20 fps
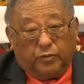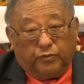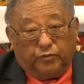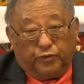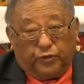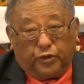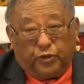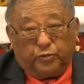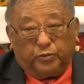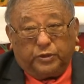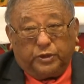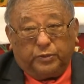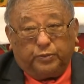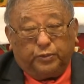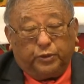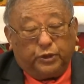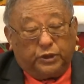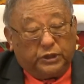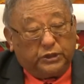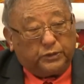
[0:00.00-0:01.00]
From the
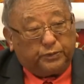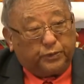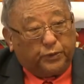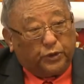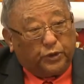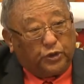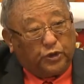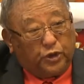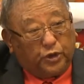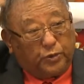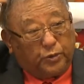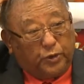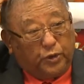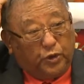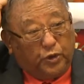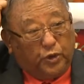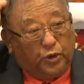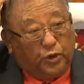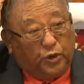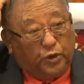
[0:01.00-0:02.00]
Buddhist point of
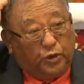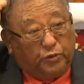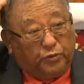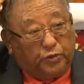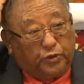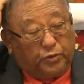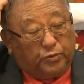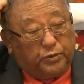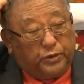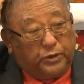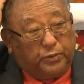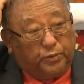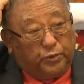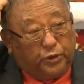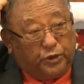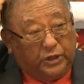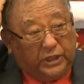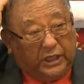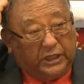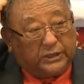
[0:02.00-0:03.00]
view, from the
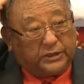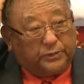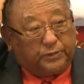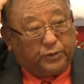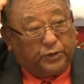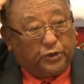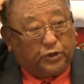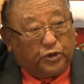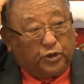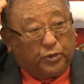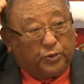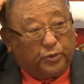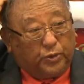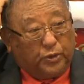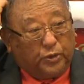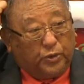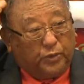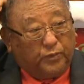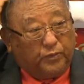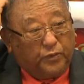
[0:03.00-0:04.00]
Buddha's point of
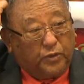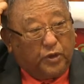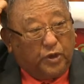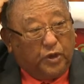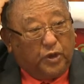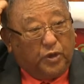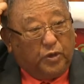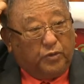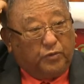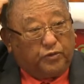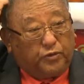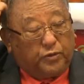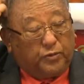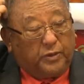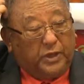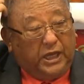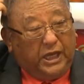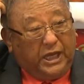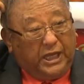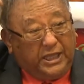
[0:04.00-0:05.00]
view, from
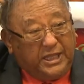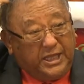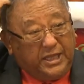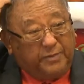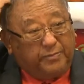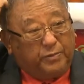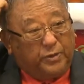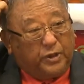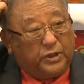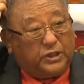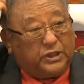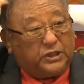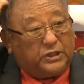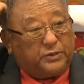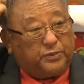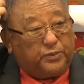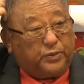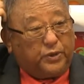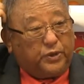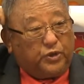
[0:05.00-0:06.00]

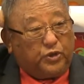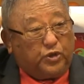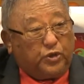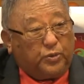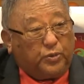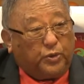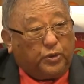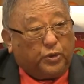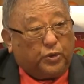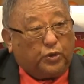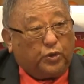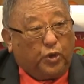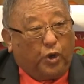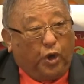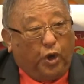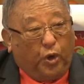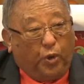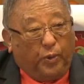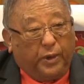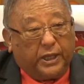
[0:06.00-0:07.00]
anybody's point of view,
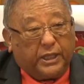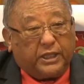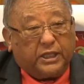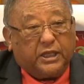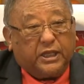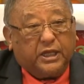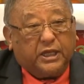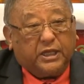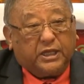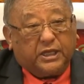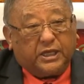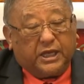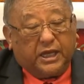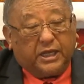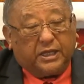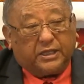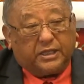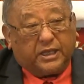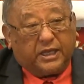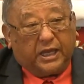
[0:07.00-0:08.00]
no one
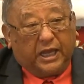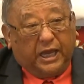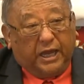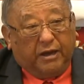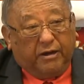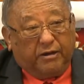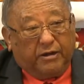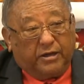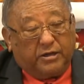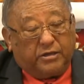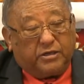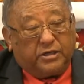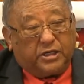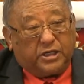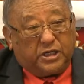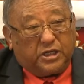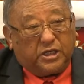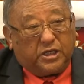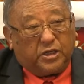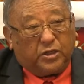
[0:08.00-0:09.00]
can
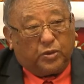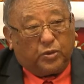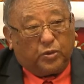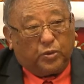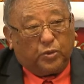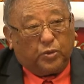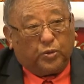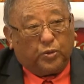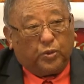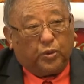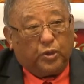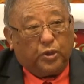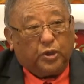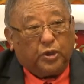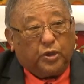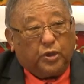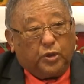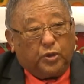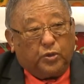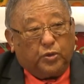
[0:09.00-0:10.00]
guarantee you
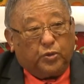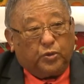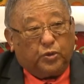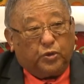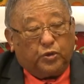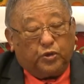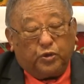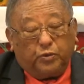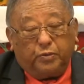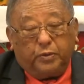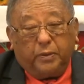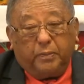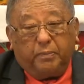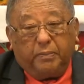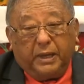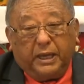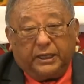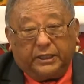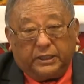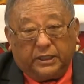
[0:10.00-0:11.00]
you're going to be
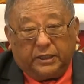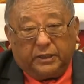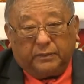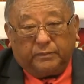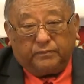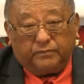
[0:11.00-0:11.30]
better.